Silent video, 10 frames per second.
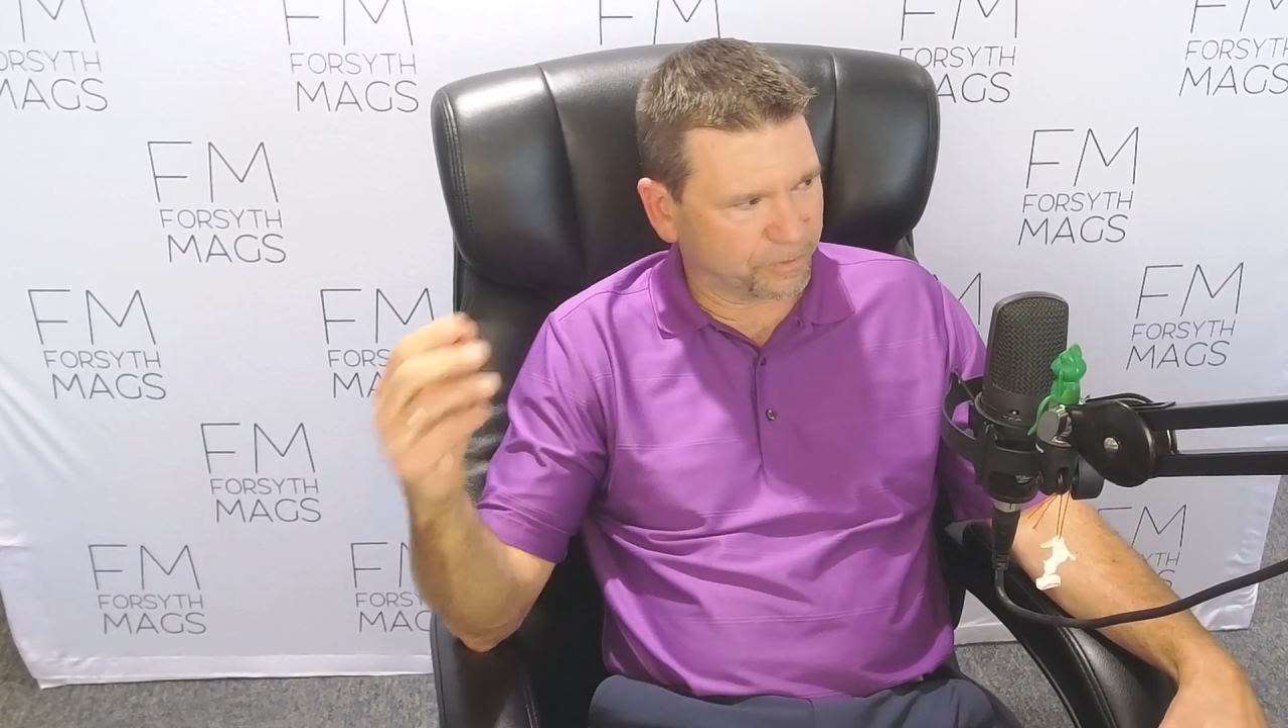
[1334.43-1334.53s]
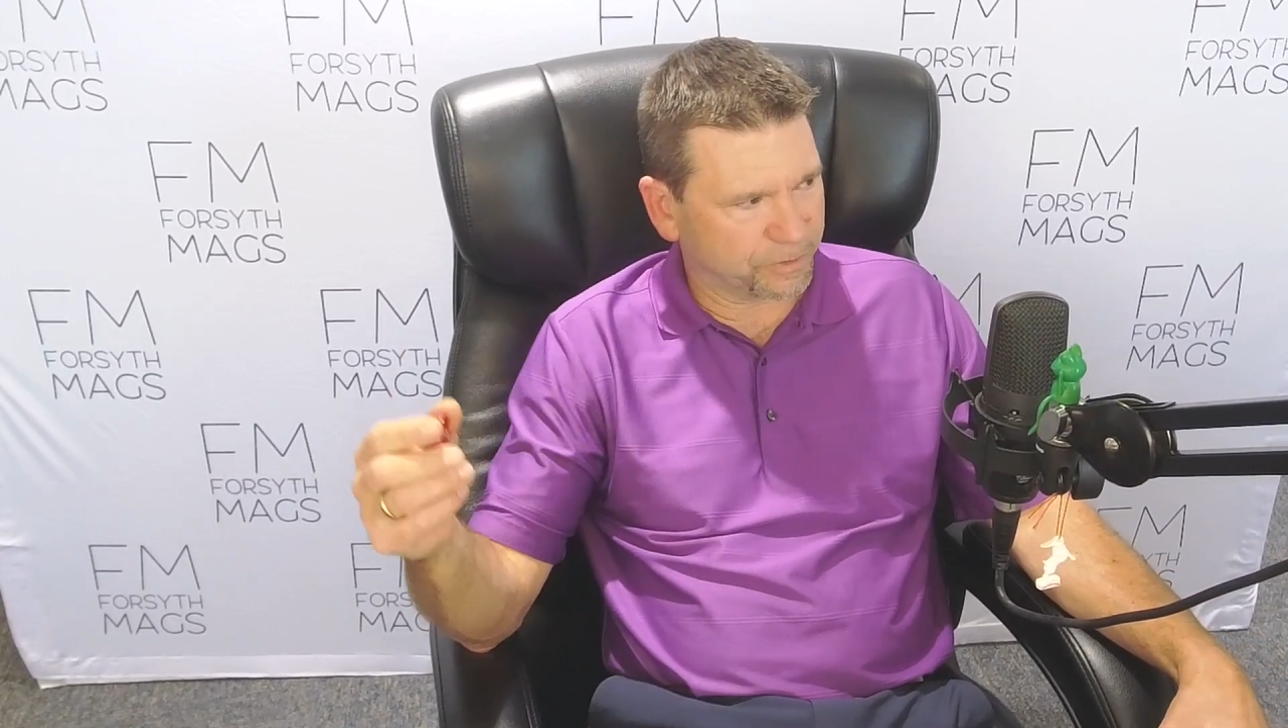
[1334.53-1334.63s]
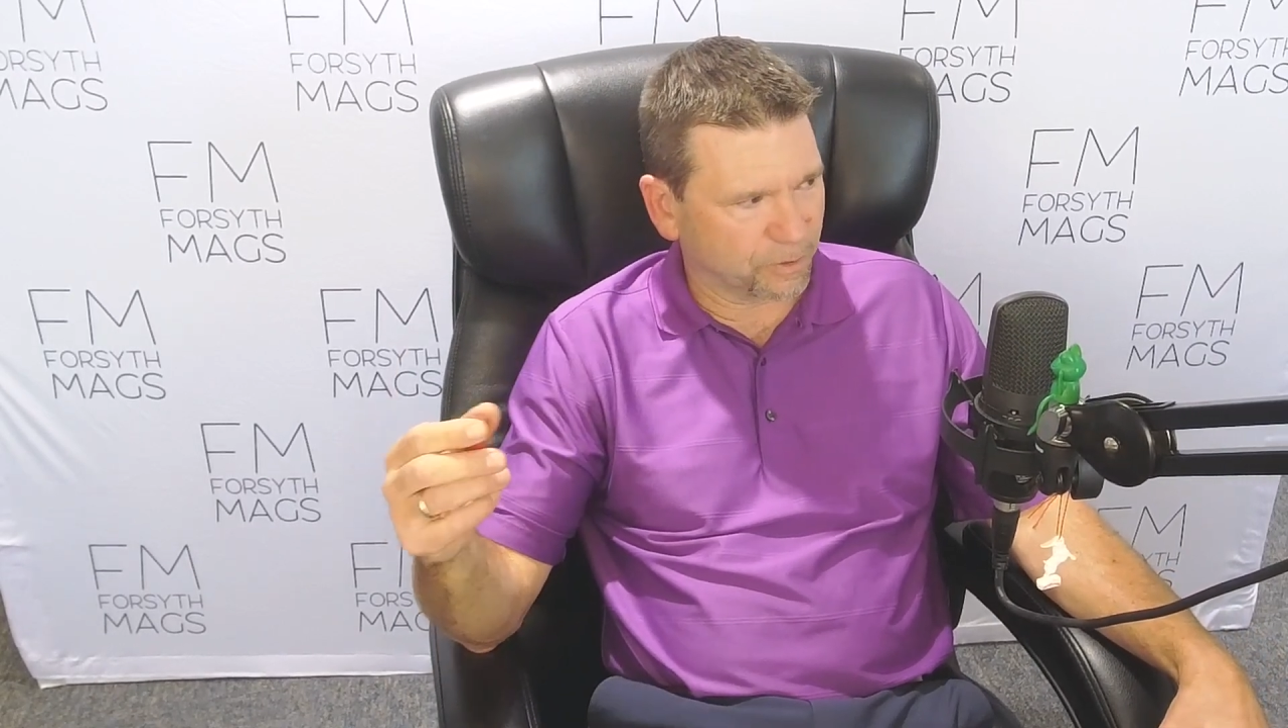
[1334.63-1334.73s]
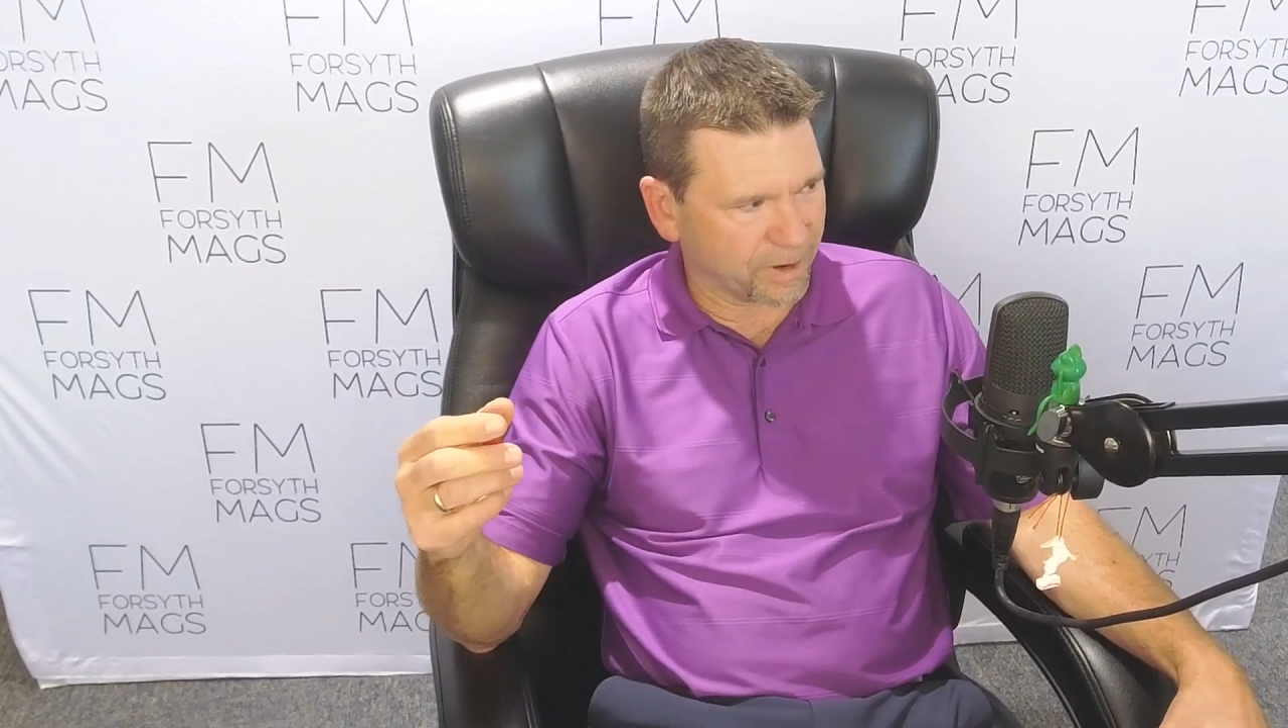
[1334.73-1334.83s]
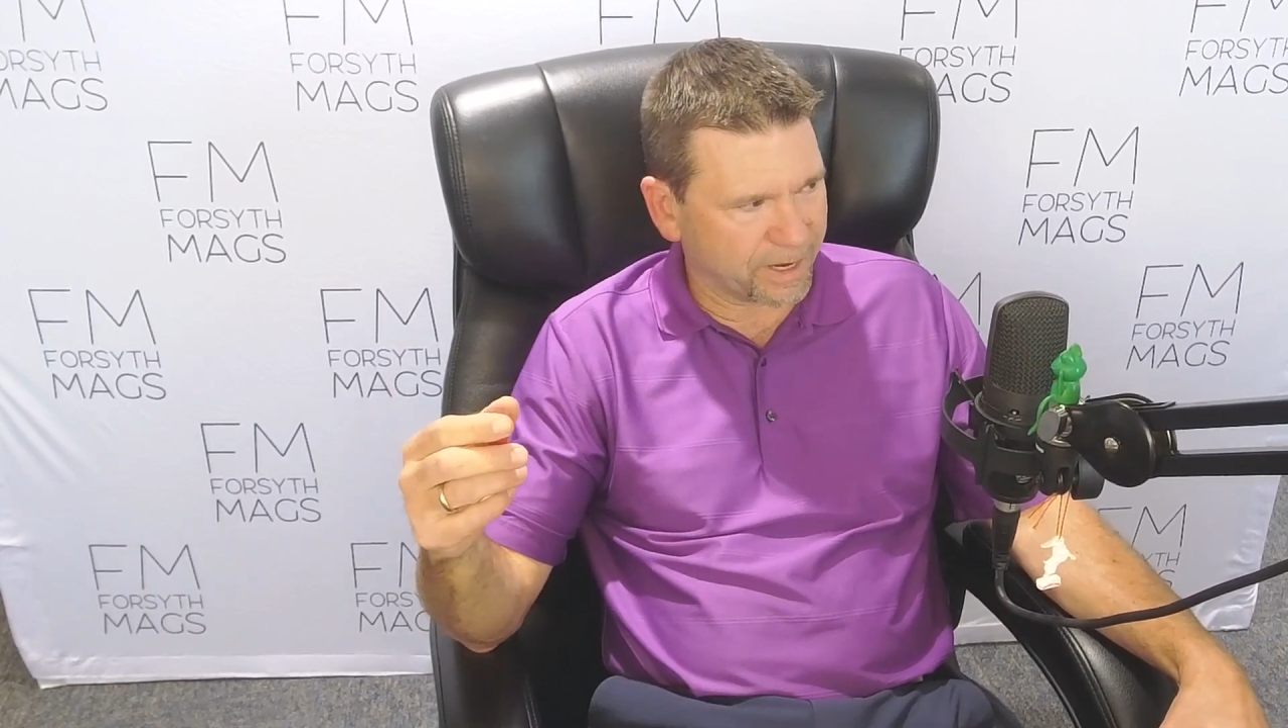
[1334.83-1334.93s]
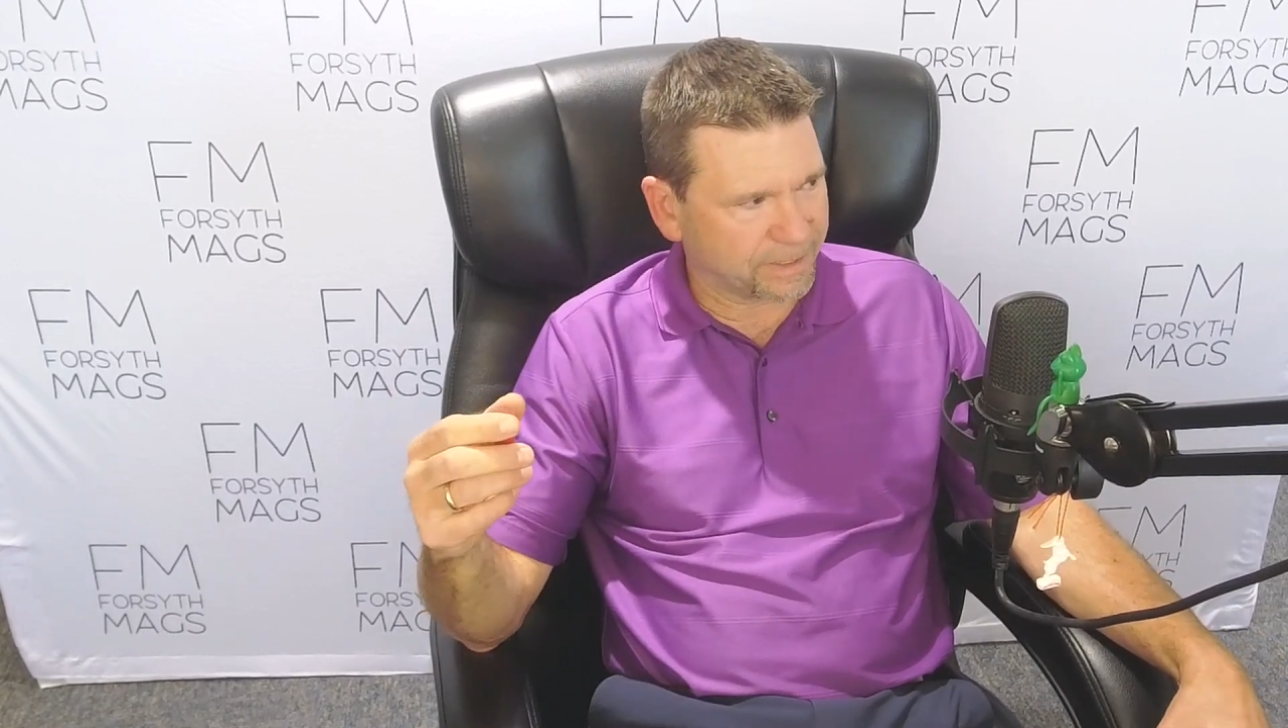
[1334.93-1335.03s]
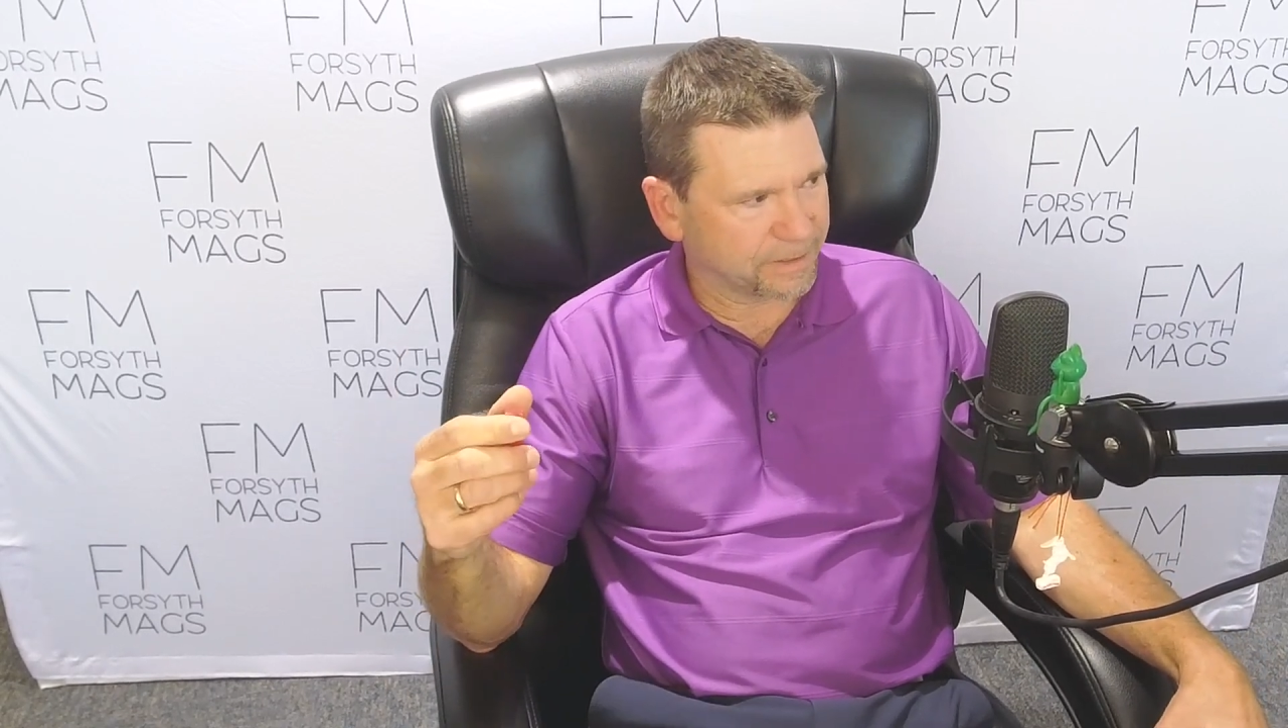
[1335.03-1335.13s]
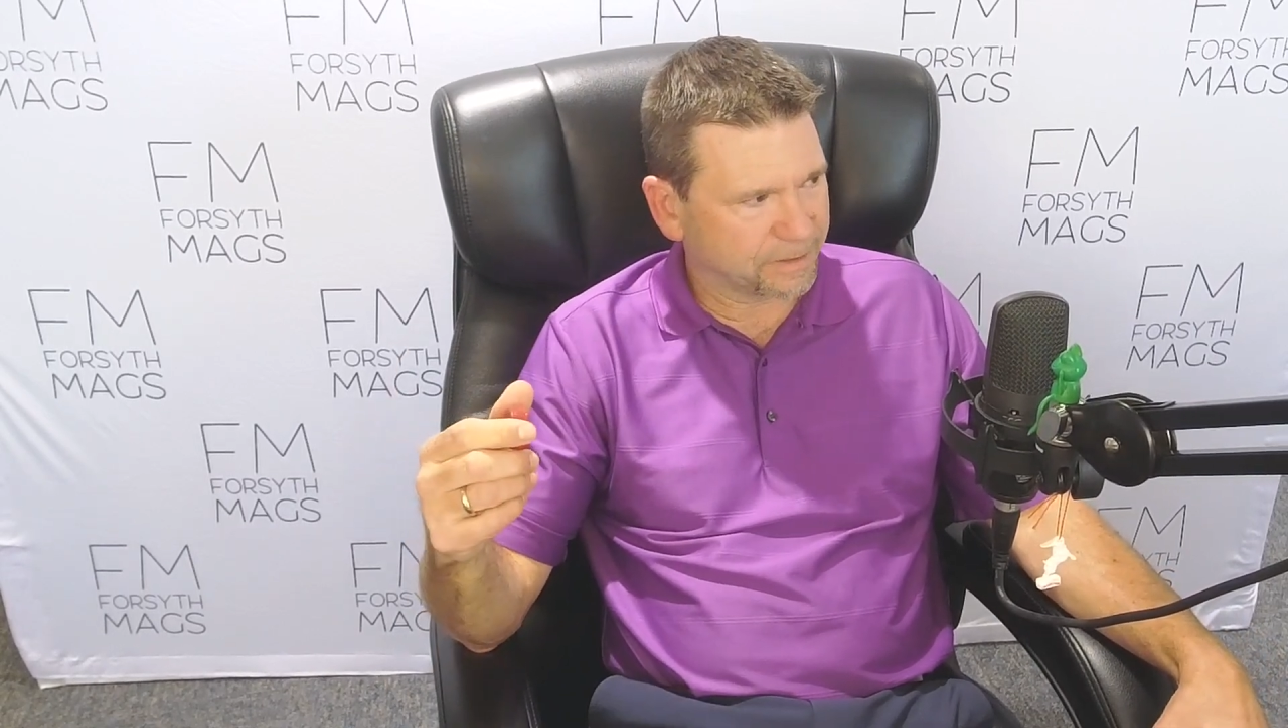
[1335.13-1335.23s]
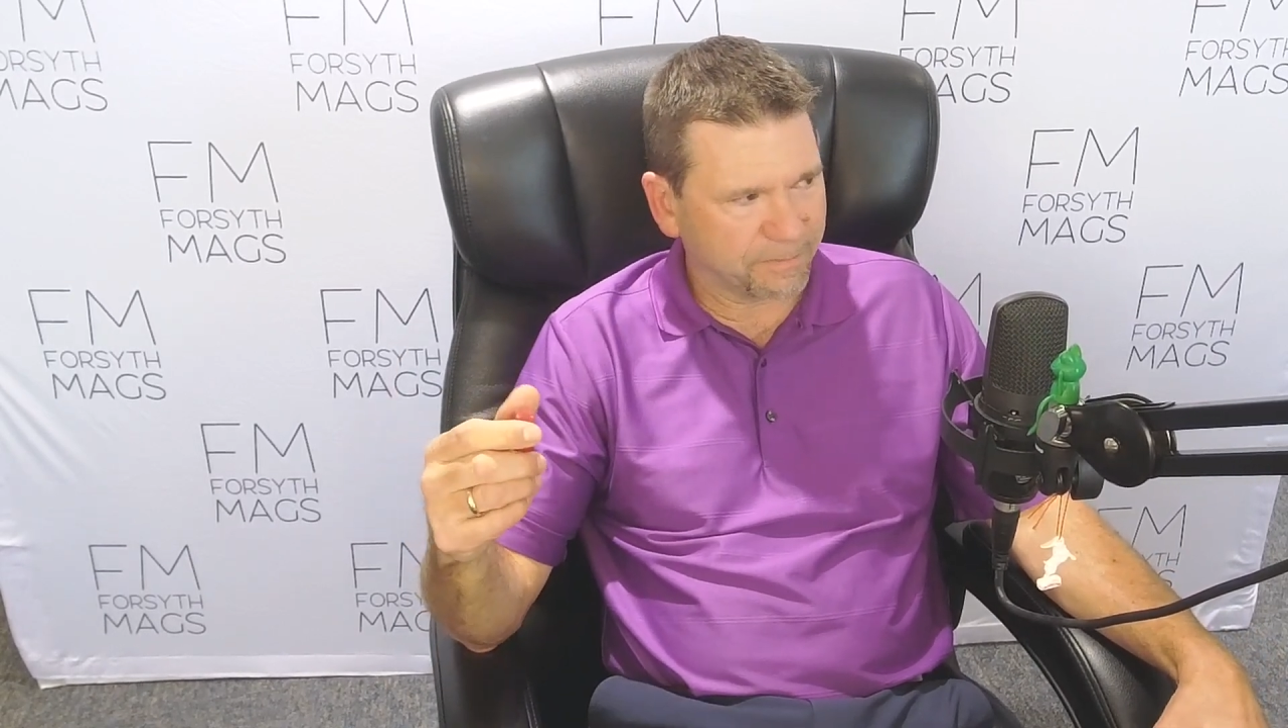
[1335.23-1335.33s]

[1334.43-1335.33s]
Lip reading: to great,